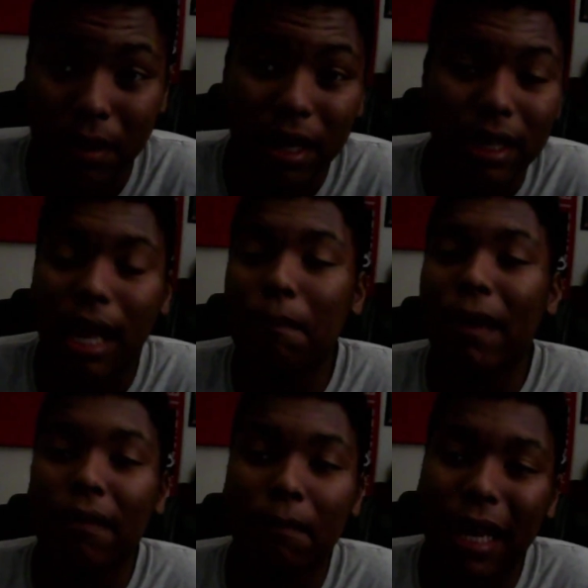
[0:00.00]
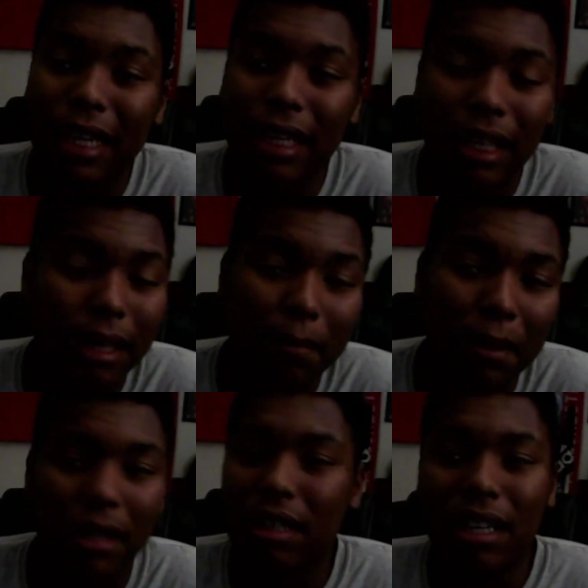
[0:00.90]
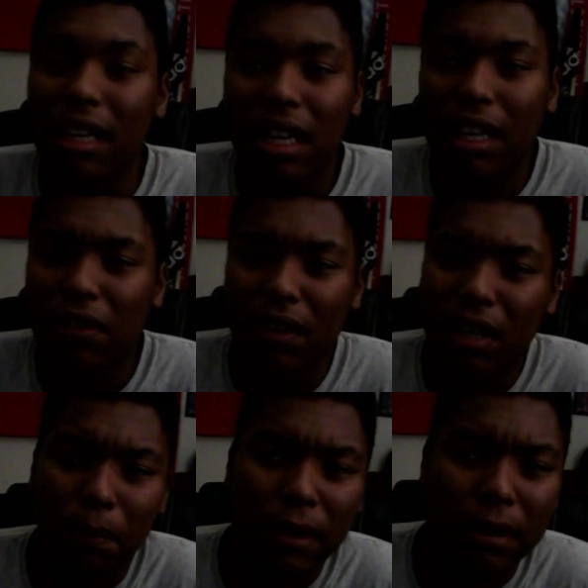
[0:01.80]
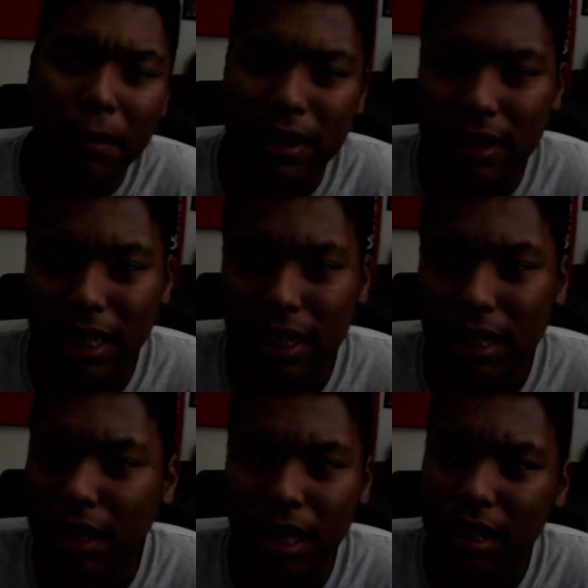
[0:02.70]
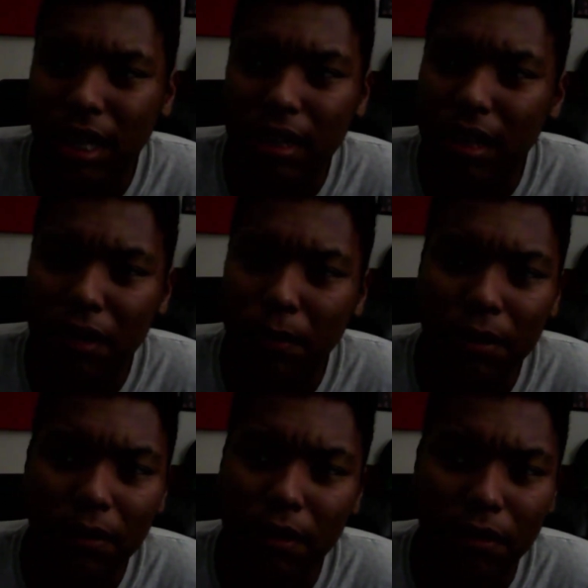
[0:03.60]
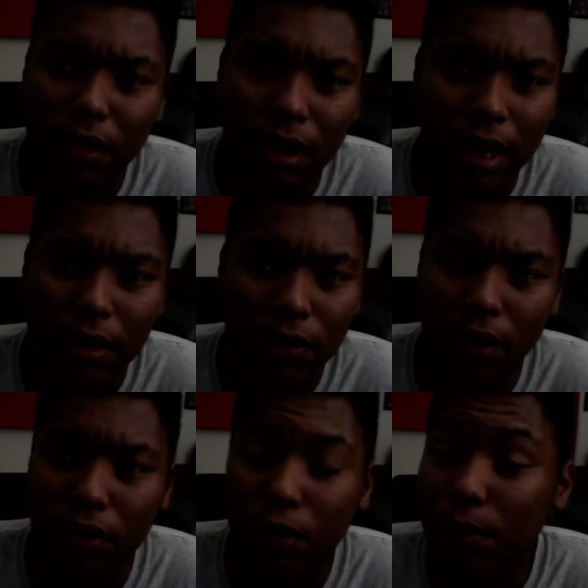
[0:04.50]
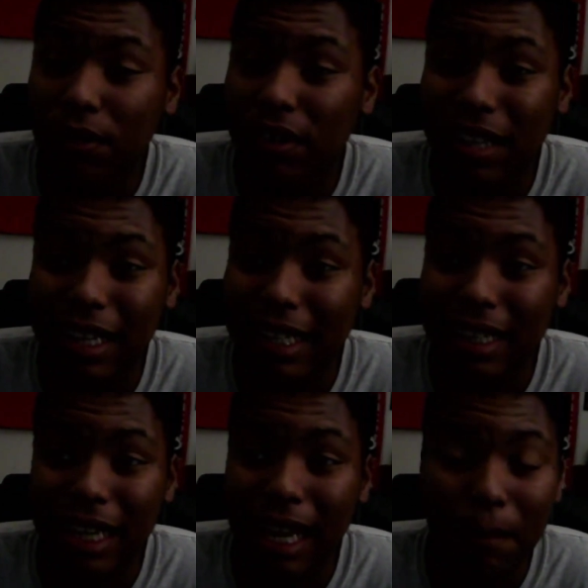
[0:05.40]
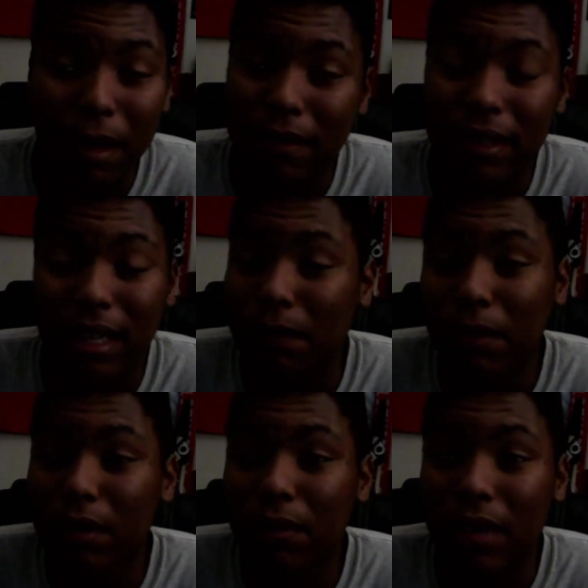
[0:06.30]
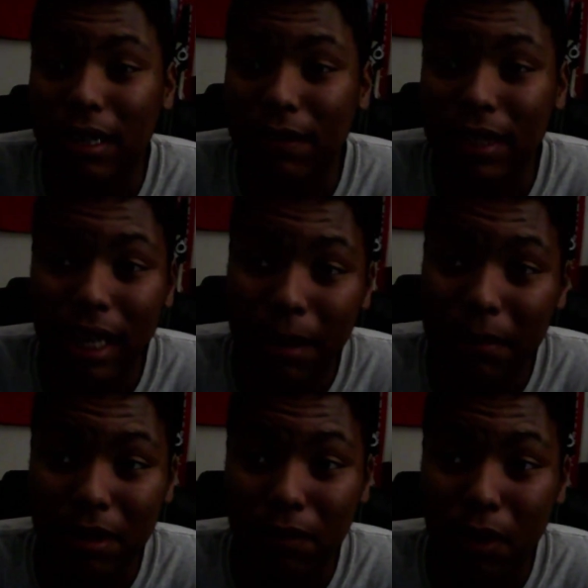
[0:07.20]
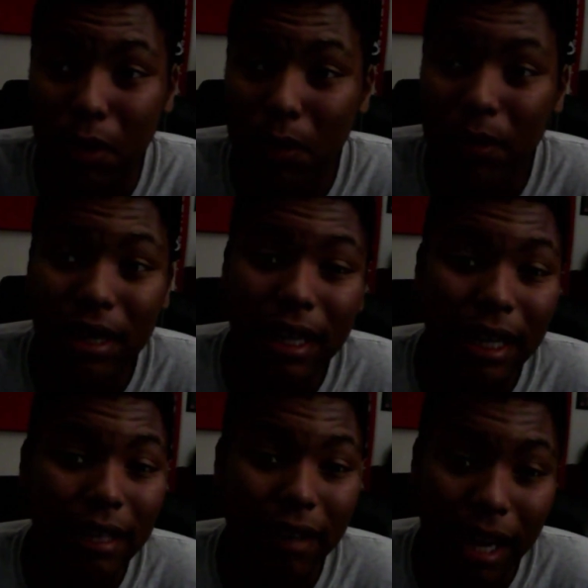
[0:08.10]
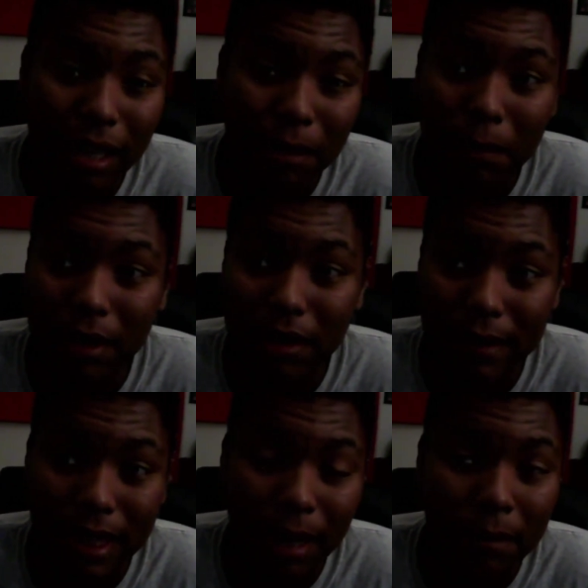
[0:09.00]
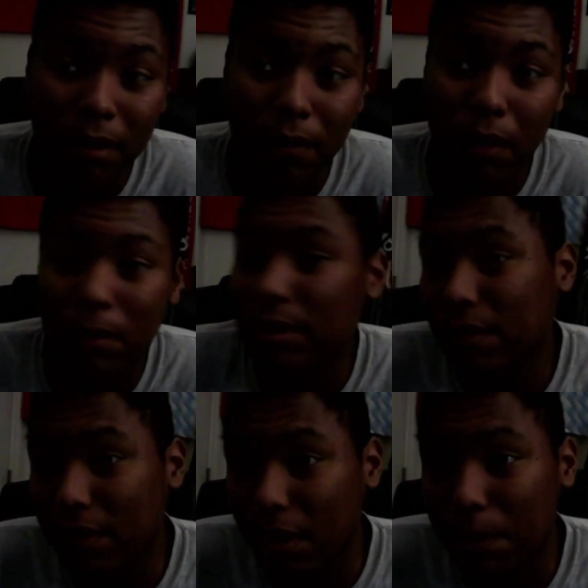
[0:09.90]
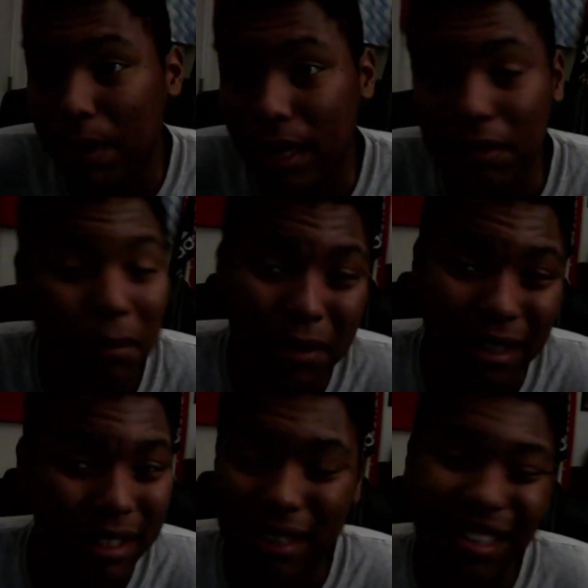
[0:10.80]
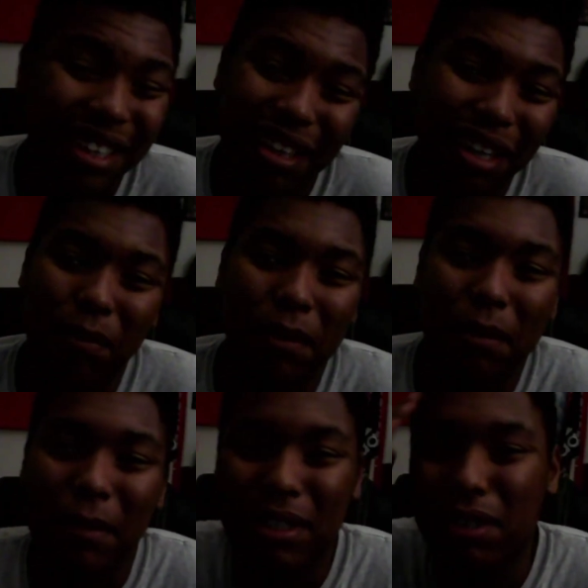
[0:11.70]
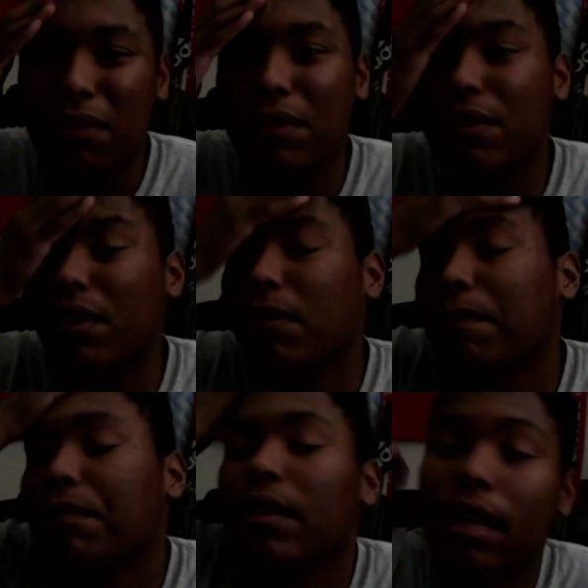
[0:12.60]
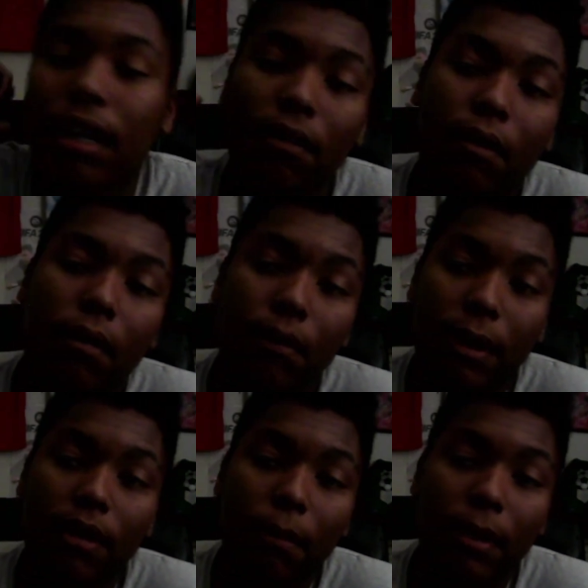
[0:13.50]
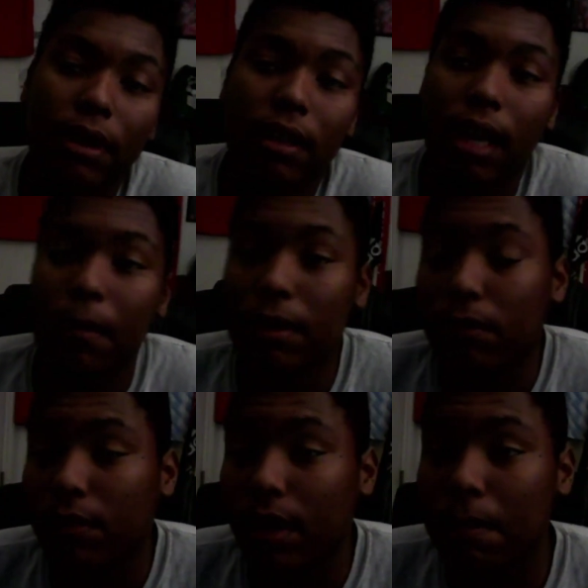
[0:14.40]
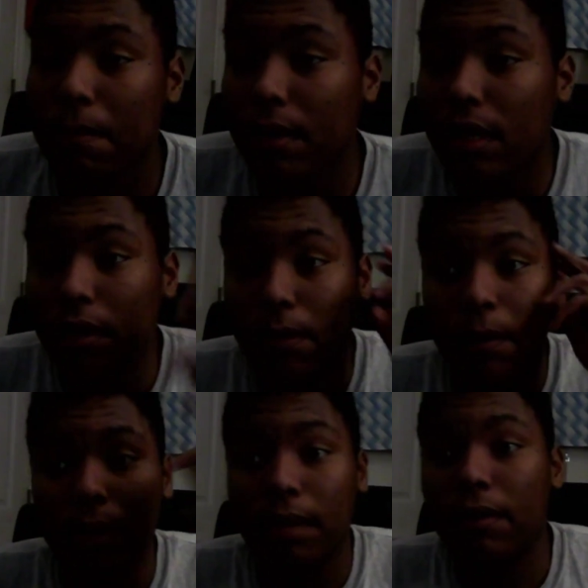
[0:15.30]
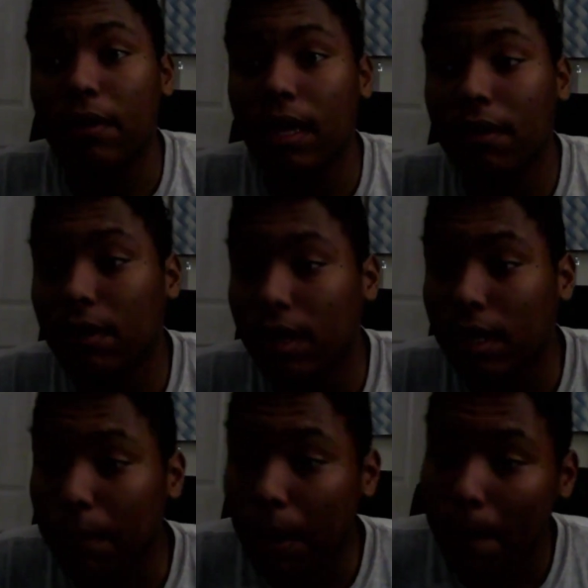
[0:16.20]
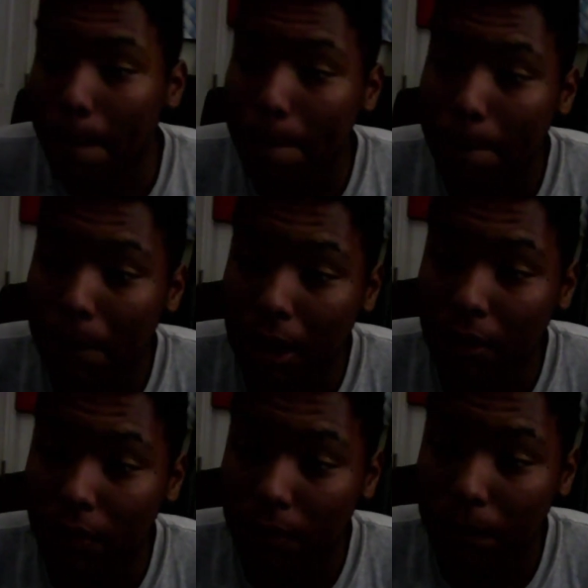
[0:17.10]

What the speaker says: Not mathematically, but it's pretty much done. And unless we just, like, start losing, like, game after game. Like, if we lose, like, 3 games in a row and Tottenham win 3 games in a row, which is still possible, then it's pretty much over. So, yeah, guys, smash that button, comment, and subscribe. Tune in with DimezHD, guys, and I'm out. Peace.